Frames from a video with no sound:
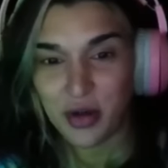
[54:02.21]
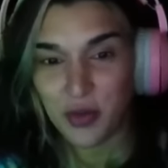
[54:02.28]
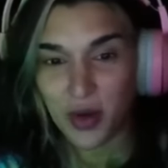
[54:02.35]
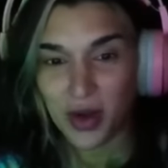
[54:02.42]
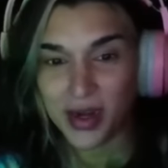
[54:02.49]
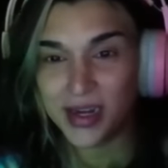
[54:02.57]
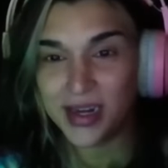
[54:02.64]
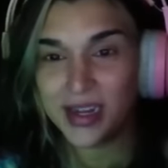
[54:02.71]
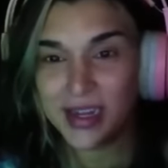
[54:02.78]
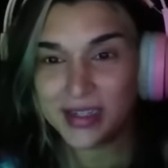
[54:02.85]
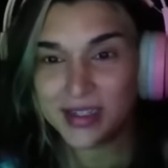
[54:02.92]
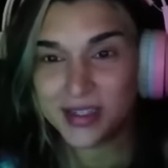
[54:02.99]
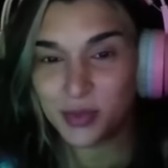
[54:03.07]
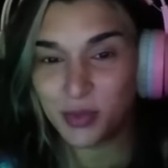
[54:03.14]
know what it
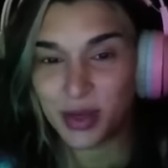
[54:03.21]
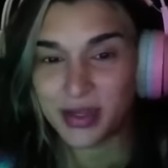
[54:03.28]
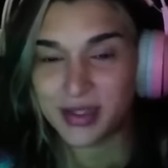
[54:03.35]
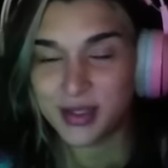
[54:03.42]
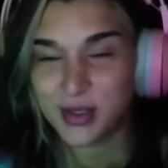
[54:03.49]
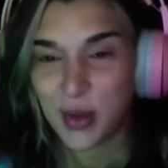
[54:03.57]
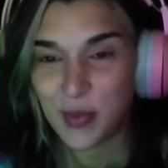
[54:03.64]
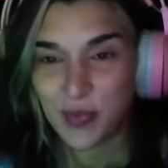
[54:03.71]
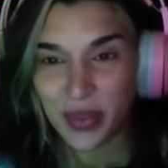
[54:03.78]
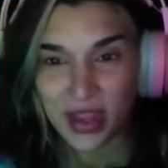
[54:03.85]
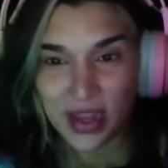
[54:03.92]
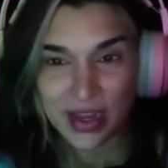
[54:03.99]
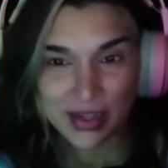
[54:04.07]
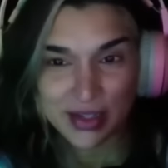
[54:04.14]
is, but
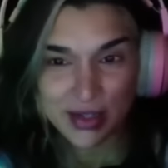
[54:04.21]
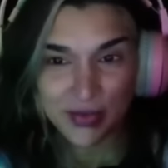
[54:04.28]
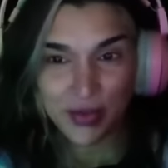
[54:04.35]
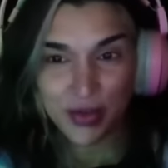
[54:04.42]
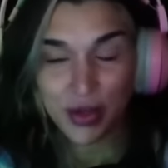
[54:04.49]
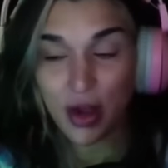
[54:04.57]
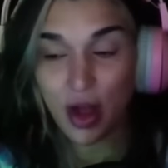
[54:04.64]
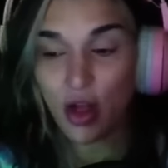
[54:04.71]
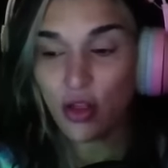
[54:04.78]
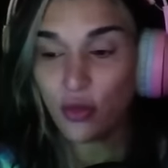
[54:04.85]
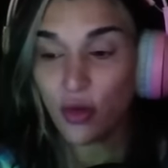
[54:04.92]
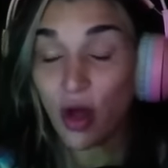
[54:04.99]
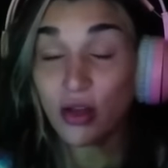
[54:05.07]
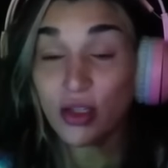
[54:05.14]
something is afoot.
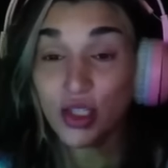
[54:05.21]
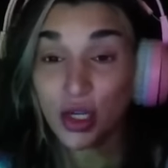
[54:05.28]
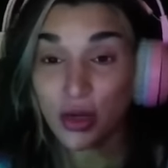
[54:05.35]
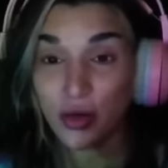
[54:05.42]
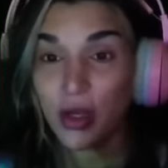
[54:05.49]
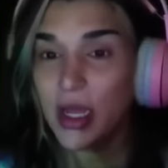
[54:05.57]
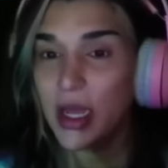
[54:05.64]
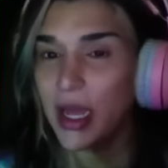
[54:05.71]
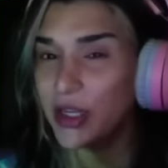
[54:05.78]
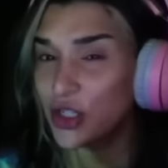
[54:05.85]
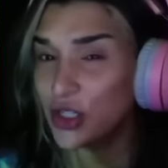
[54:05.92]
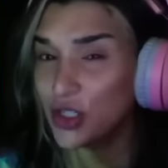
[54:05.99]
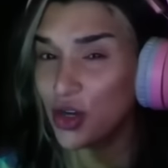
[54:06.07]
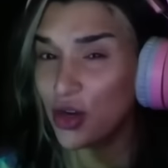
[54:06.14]
Although, also, it
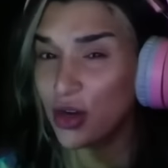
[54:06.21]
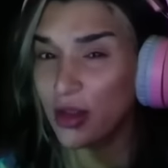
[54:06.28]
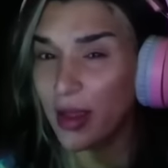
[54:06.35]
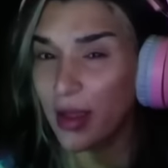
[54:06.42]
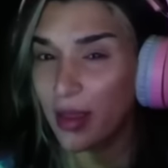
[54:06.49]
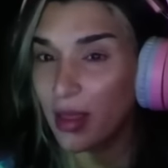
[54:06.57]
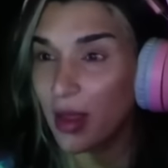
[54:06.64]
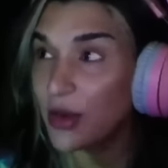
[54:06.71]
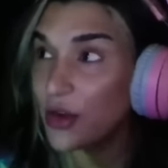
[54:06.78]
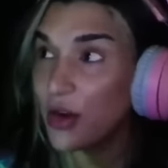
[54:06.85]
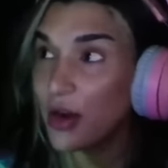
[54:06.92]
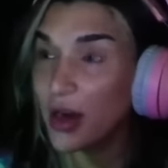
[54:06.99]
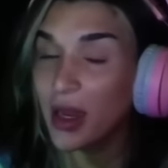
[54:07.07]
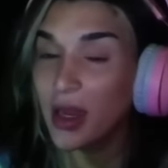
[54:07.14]
just started like
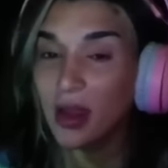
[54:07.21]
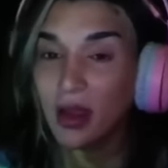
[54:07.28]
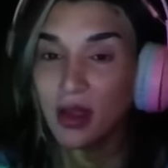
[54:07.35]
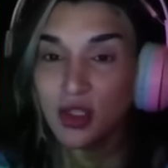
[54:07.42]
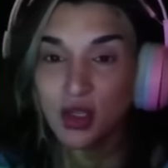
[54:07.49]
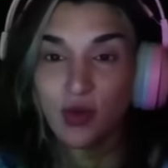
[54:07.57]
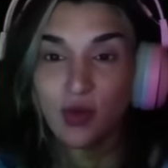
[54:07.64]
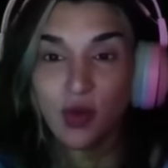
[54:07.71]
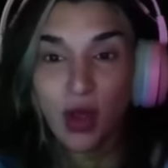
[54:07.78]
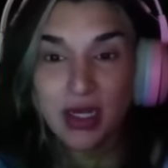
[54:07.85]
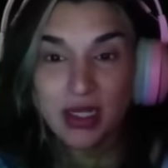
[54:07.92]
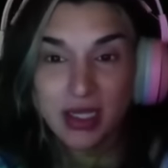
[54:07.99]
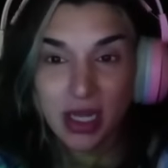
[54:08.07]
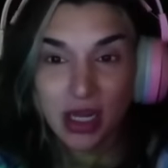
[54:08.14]
thundering. So if you
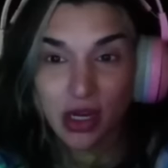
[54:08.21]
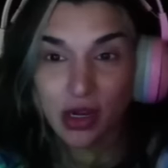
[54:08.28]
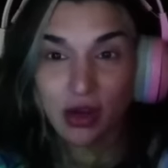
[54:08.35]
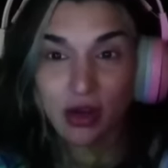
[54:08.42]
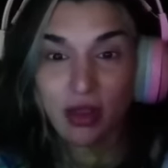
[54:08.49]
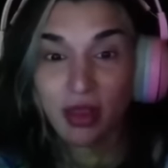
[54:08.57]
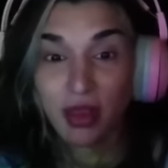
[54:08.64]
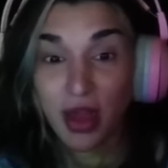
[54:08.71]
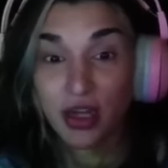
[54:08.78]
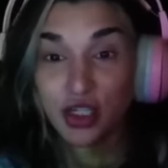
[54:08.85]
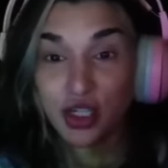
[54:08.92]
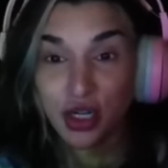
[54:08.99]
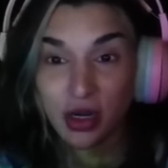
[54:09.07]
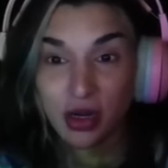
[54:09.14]
guys hear
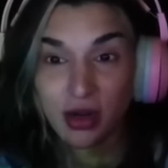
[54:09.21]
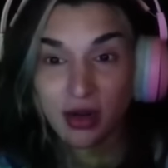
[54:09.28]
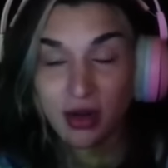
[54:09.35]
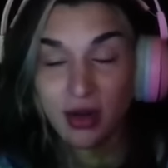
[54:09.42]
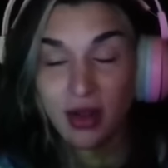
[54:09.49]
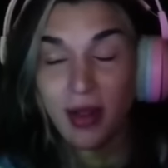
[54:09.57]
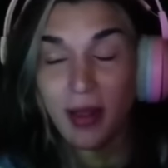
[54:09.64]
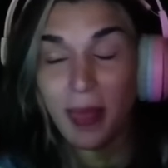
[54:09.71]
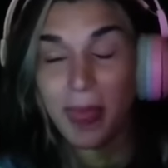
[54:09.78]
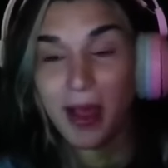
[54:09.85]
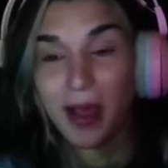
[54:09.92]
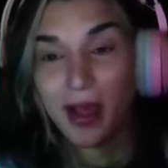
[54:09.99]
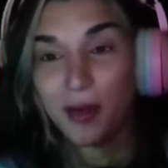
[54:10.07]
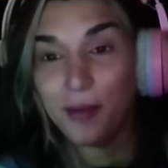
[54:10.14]
thunder,
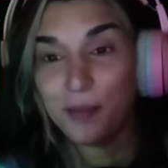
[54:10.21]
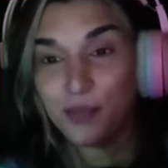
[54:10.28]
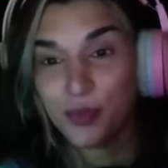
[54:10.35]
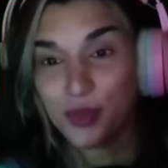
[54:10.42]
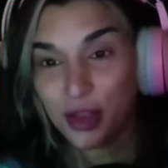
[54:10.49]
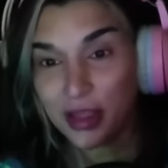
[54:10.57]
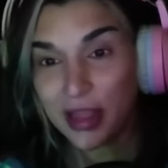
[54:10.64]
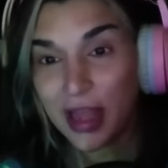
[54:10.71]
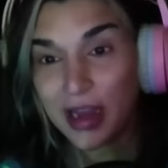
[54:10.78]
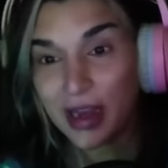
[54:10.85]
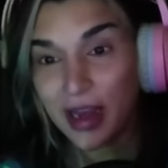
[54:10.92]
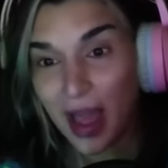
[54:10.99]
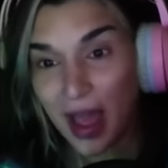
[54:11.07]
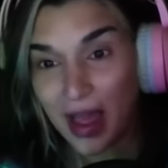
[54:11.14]
let
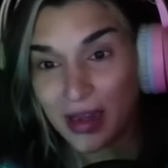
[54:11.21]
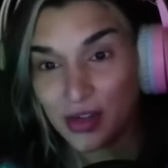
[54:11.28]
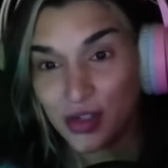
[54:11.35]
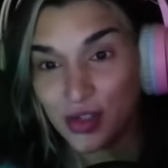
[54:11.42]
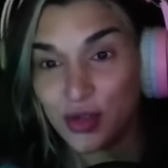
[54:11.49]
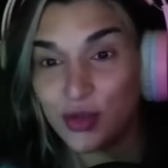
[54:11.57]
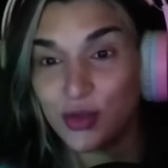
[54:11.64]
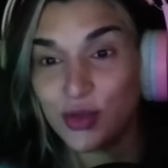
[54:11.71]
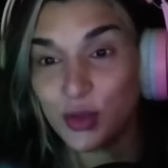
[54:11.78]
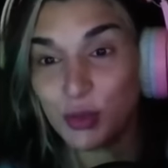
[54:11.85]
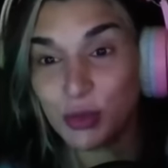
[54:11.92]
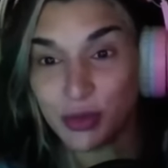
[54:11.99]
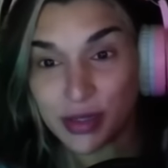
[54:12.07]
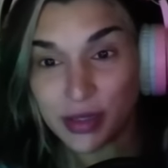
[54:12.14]
it add to the
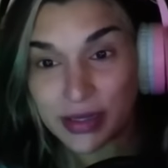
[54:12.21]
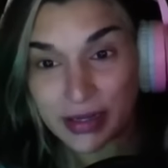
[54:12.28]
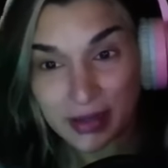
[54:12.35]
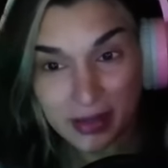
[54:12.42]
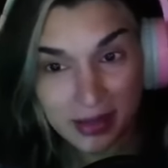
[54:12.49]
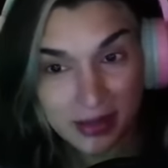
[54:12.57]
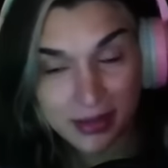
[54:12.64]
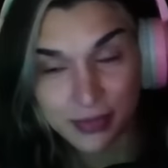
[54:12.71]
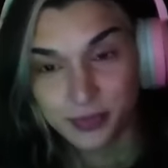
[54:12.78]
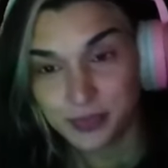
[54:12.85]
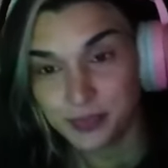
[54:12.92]
spookiness.